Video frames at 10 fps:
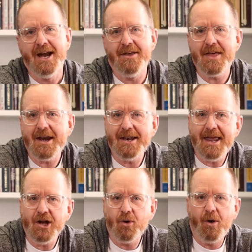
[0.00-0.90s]
And that
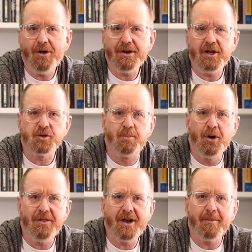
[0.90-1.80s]
innate quality is
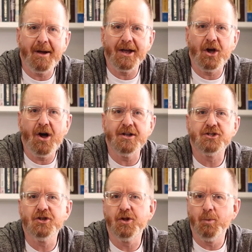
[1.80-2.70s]
put there by God
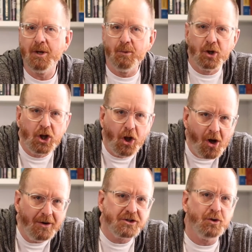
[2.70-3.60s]
so that we will
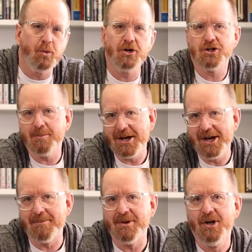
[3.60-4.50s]
long to worship
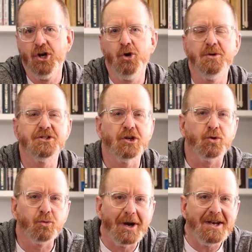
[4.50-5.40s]
him, who is the
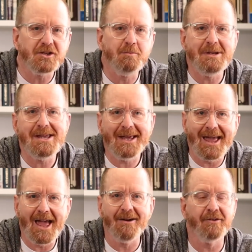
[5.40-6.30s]
greatest
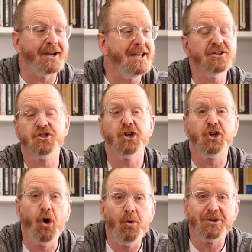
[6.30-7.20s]
being ever. He is the
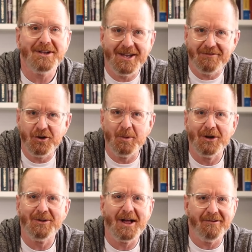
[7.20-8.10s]
GOAT, if you
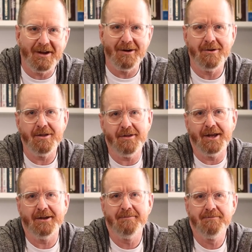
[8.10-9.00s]
will, of everything.